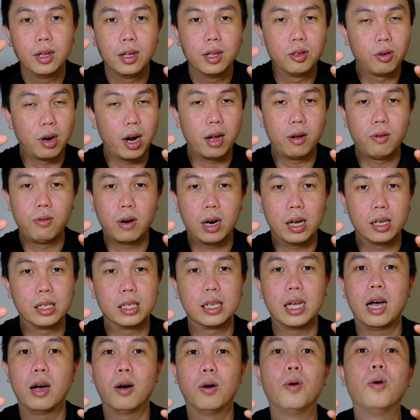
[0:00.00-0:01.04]
dry
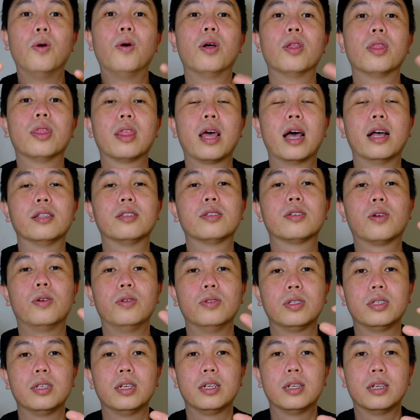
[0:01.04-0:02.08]
curacao, that's
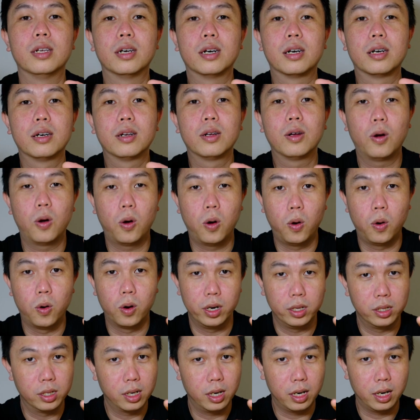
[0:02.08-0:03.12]
considered
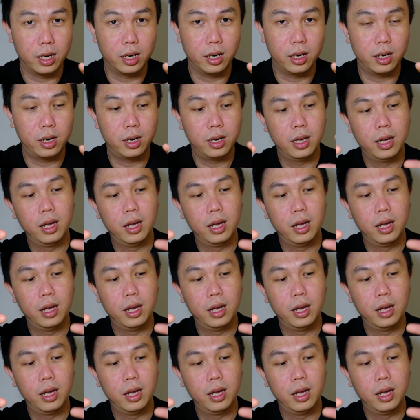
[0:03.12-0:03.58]
orange liquor.